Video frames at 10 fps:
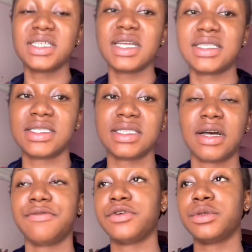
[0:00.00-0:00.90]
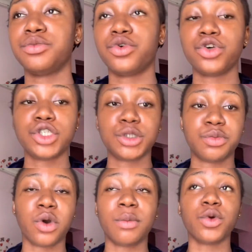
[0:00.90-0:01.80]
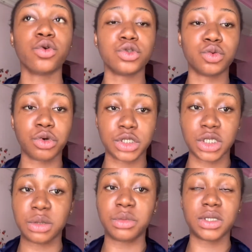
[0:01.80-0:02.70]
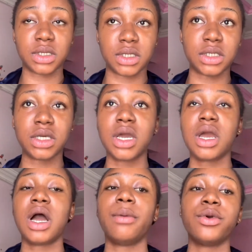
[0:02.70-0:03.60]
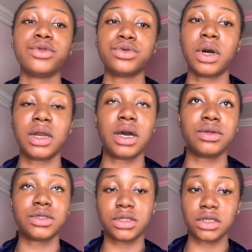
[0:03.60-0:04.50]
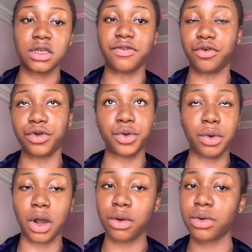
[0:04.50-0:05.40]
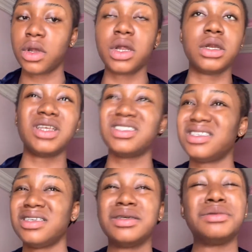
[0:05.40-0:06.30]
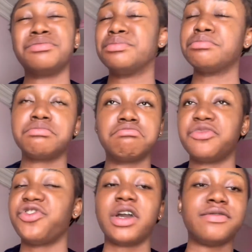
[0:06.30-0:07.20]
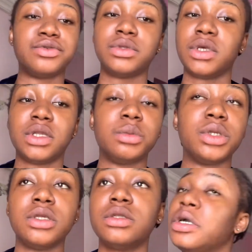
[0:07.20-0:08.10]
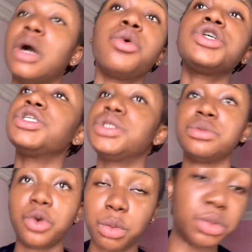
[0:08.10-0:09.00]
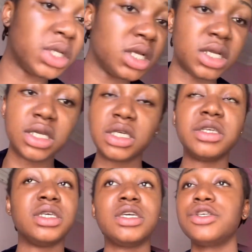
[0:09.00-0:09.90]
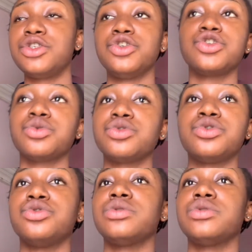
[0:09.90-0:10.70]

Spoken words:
that is that for the brush, but I'm not going to wash it immediately. I'm going to allow it to stay there for a while, let's say 5 to 10 minutes. You can wash it immediately in case you just want to use